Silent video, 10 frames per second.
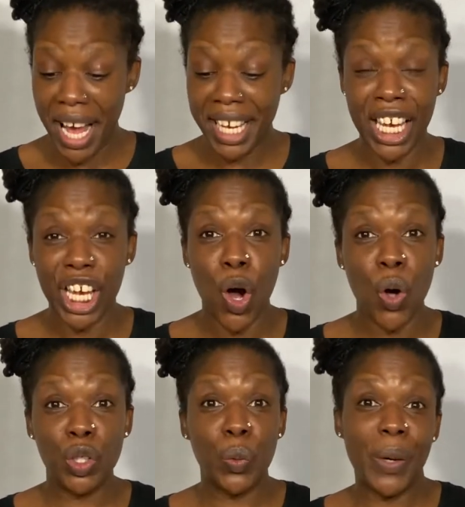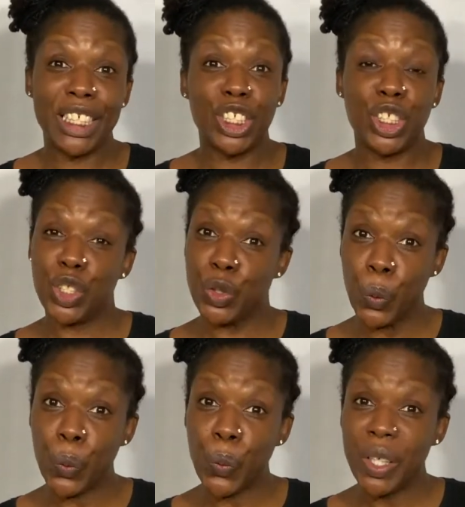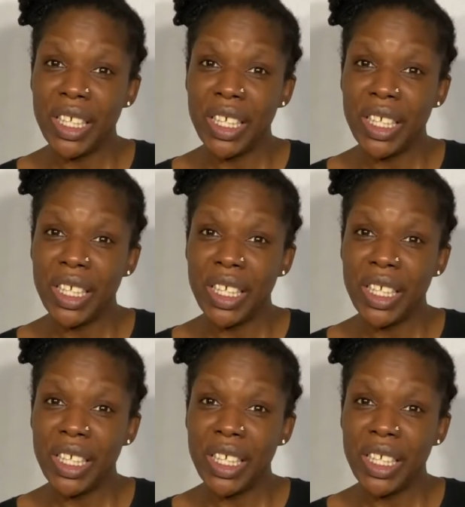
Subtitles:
hear on the way to school,